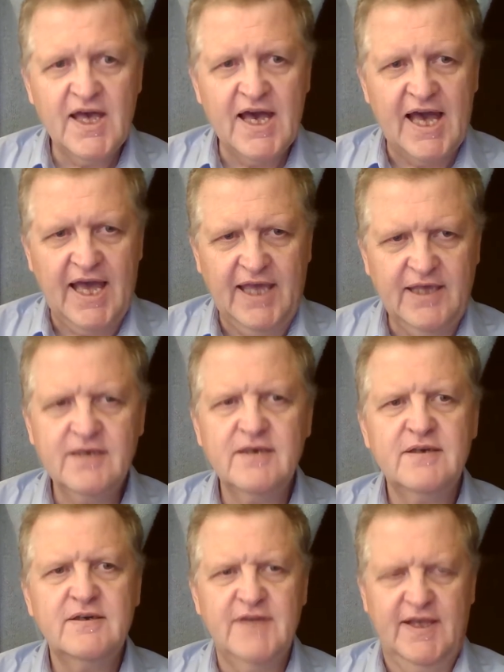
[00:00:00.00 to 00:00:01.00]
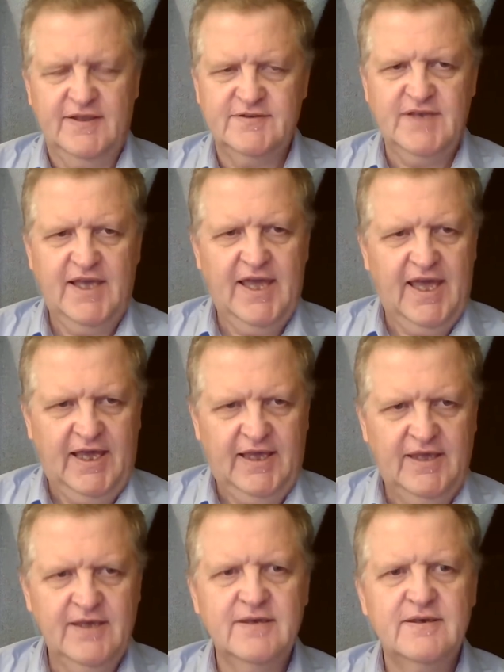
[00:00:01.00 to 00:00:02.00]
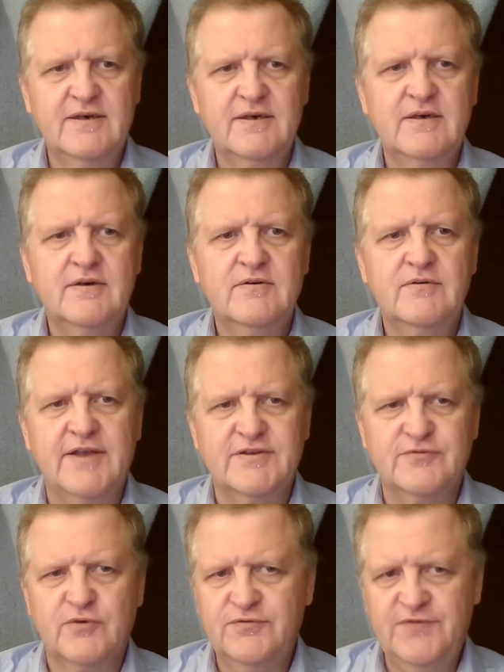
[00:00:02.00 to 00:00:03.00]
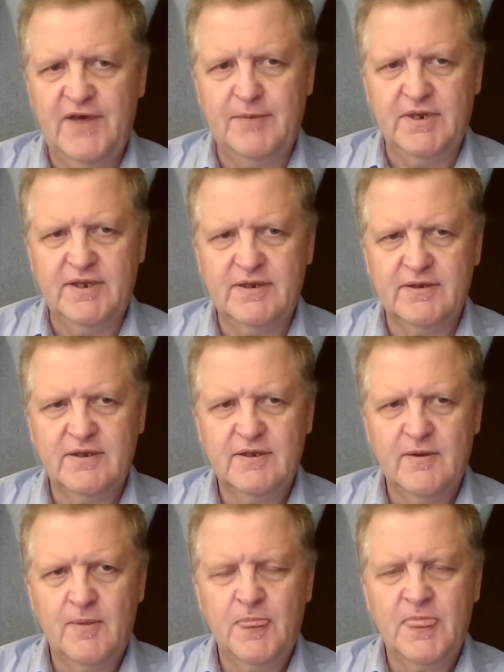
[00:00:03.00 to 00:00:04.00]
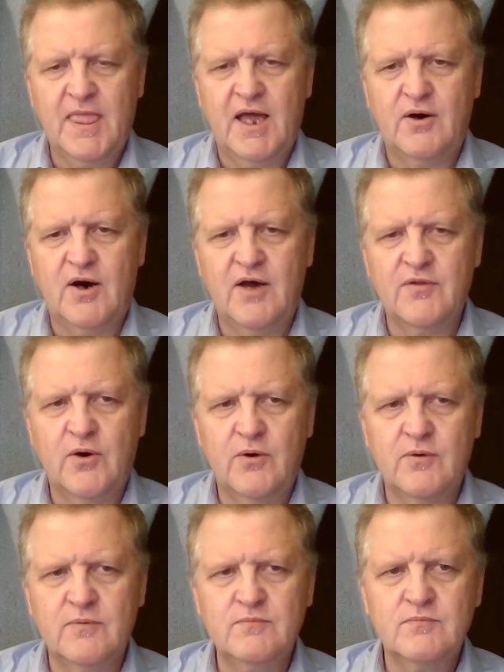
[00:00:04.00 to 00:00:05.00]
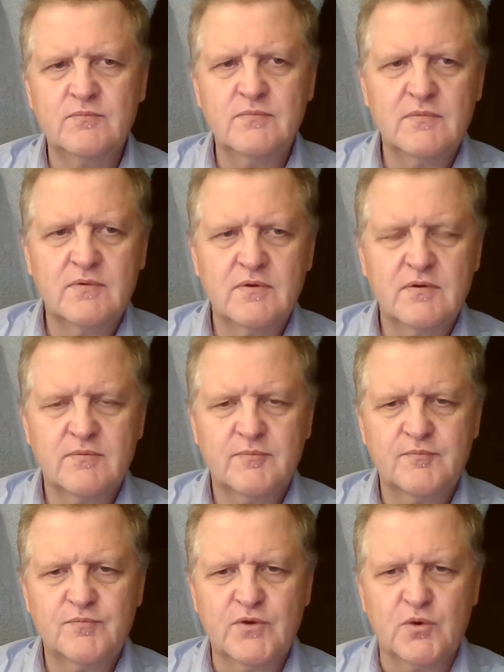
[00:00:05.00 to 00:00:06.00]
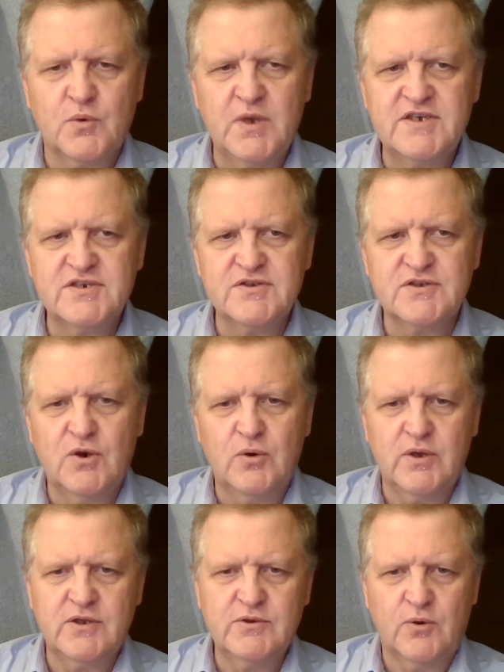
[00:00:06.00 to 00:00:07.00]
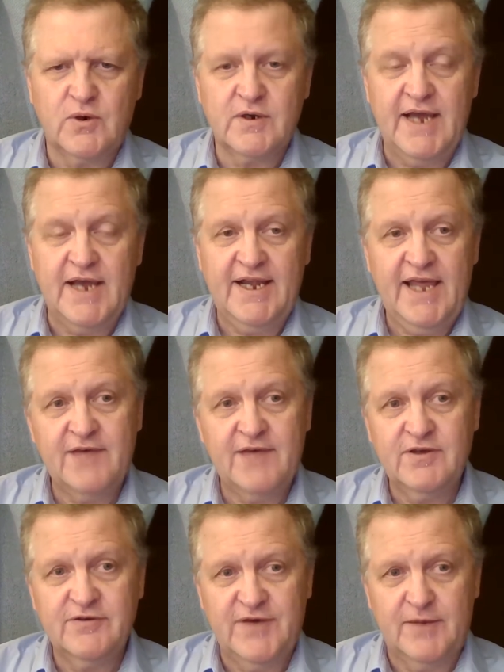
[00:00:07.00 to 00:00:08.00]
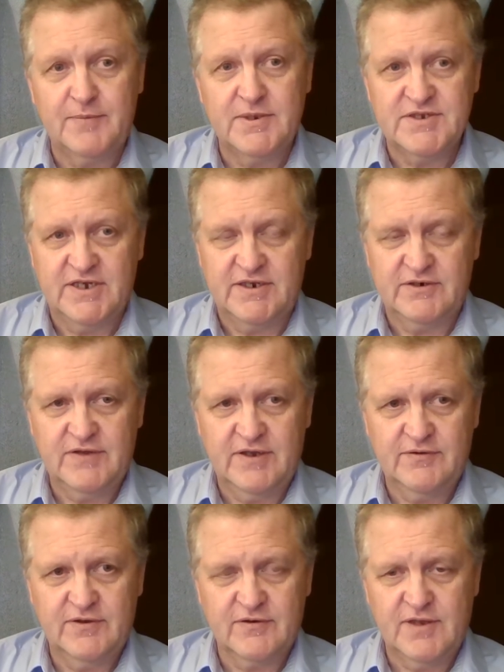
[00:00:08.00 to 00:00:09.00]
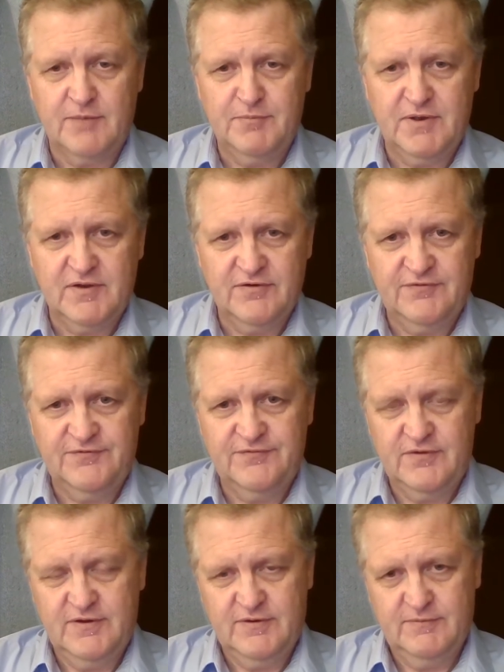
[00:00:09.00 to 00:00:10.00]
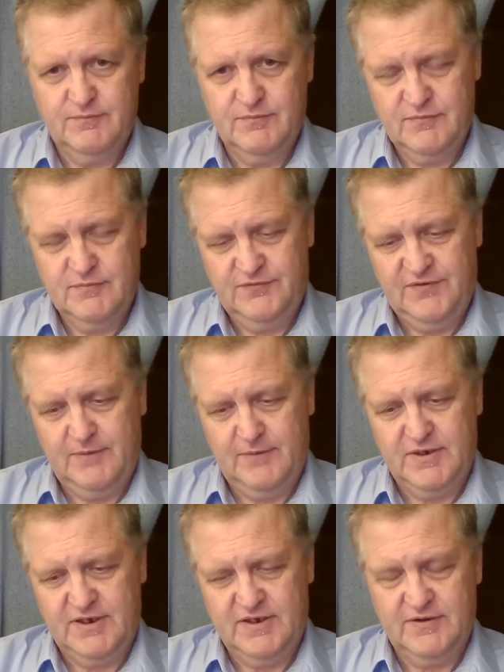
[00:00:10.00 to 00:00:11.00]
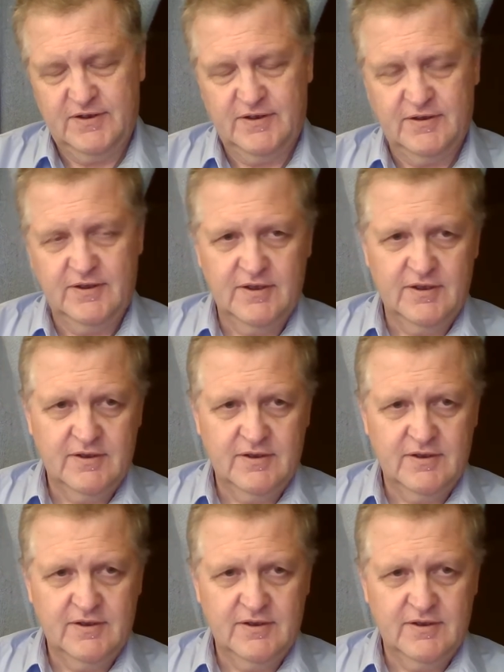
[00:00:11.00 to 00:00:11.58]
I, that's a, that's for feminine. Now, although Norwegian is going toward not having a feminine gender, they're lumping the feminine and the